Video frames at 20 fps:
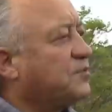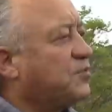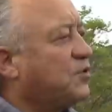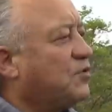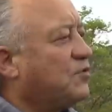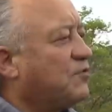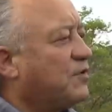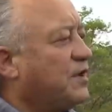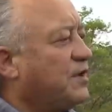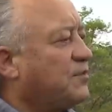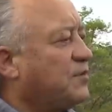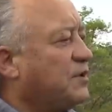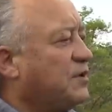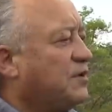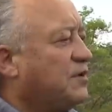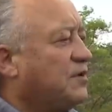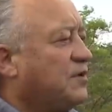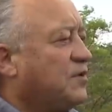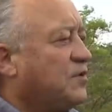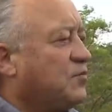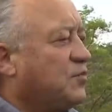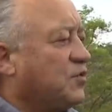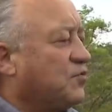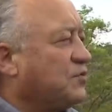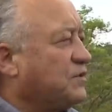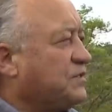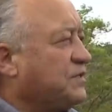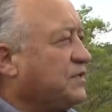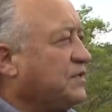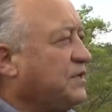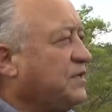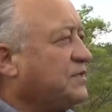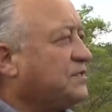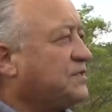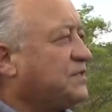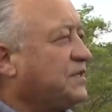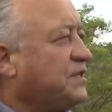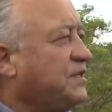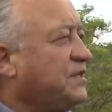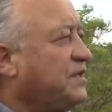at the boat ramp. But
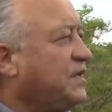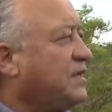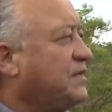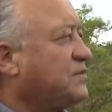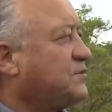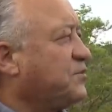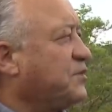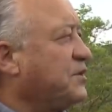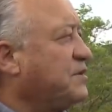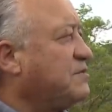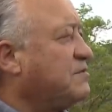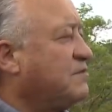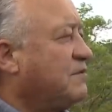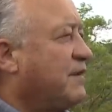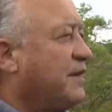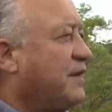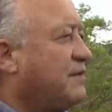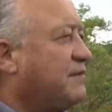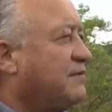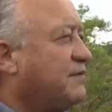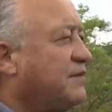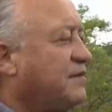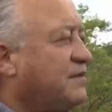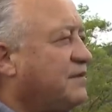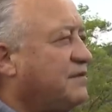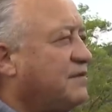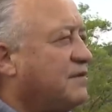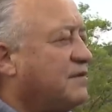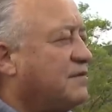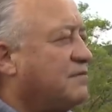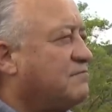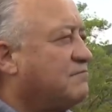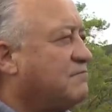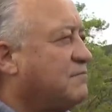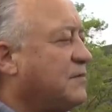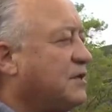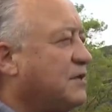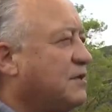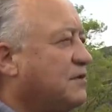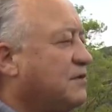resiliency has been like the
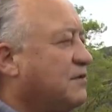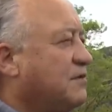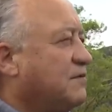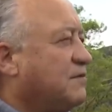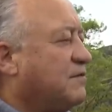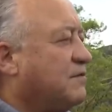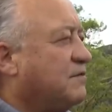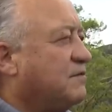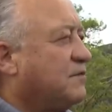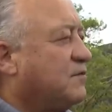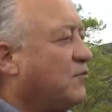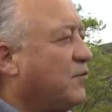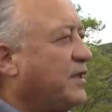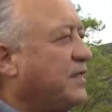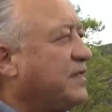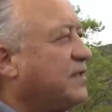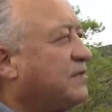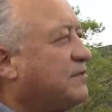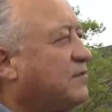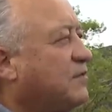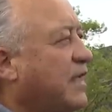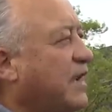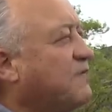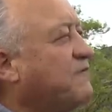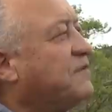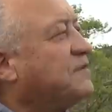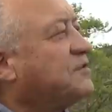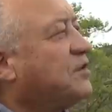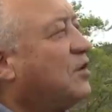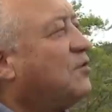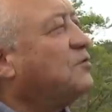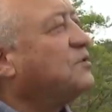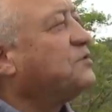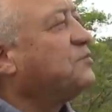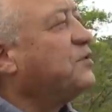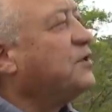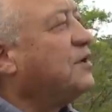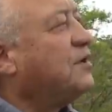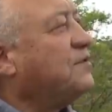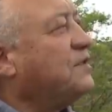way that life has always
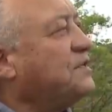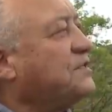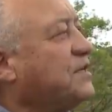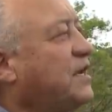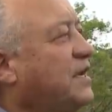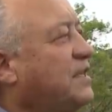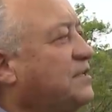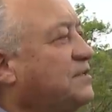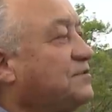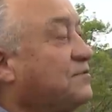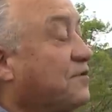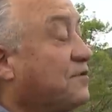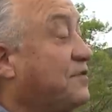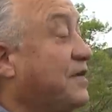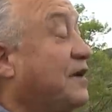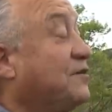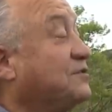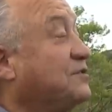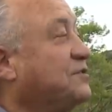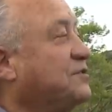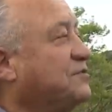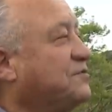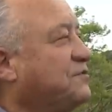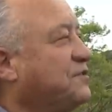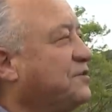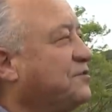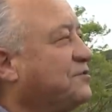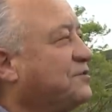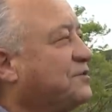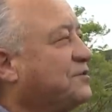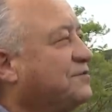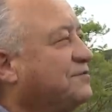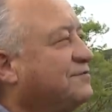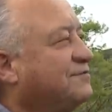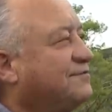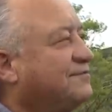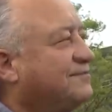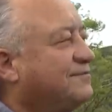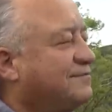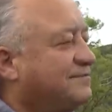been on these islands for thousands of years.
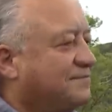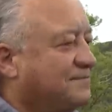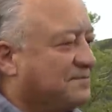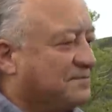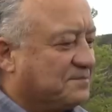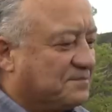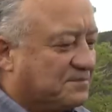Of